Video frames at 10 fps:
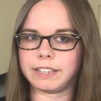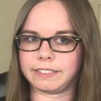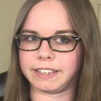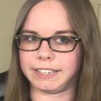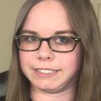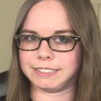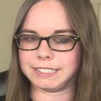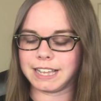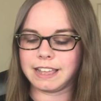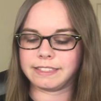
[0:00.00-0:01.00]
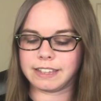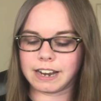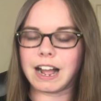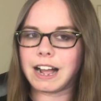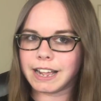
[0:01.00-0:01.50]
things that
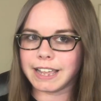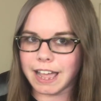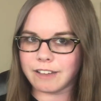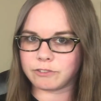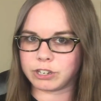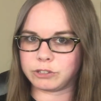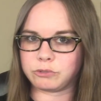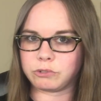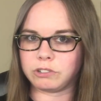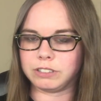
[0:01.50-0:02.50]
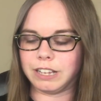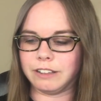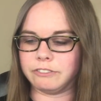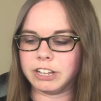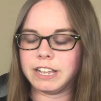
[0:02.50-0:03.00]
I have control
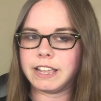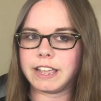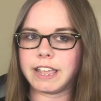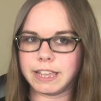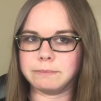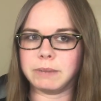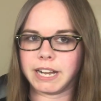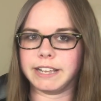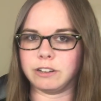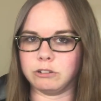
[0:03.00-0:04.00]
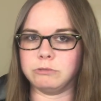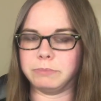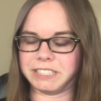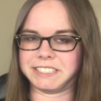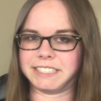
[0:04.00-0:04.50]
of in my own
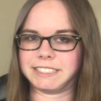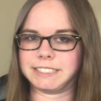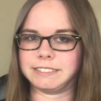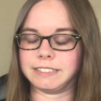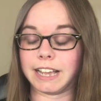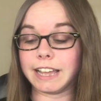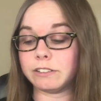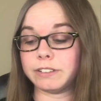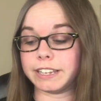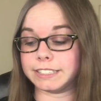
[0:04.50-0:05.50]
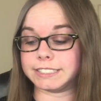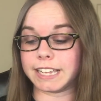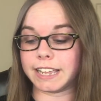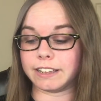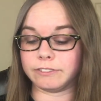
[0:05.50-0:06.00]
business. I don't get a
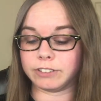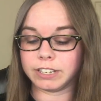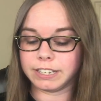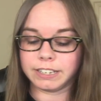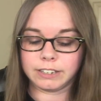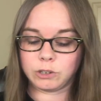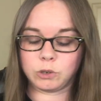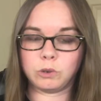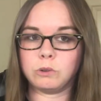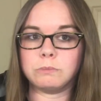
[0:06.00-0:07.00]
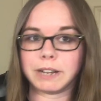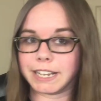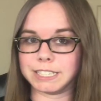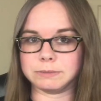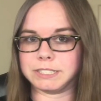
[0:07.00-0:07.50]
say of who my
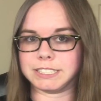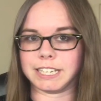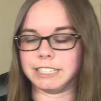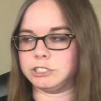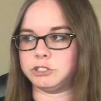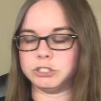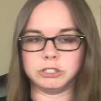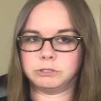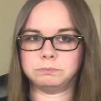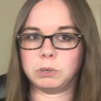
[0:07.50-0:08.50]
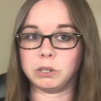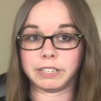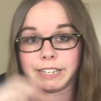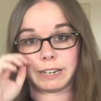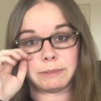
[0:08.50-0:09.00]
husband decides to pull
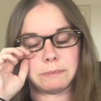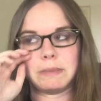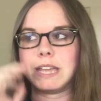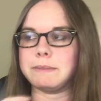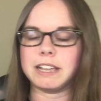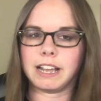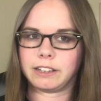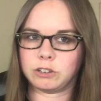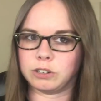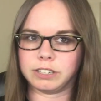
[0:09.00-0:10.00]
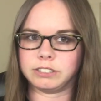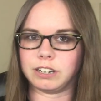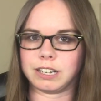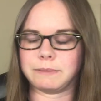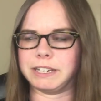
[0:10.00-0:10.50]
in. I mean, maybe I could
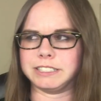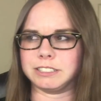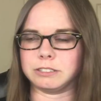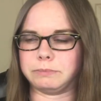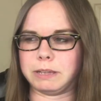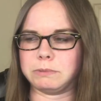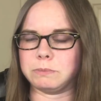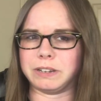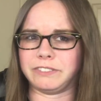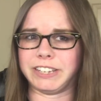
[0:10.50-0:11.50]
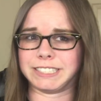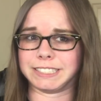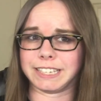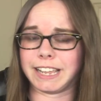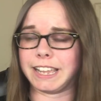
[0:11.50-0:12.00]
talk him into certain people, but if he says,
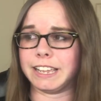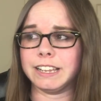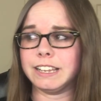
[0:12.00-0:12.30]
hey,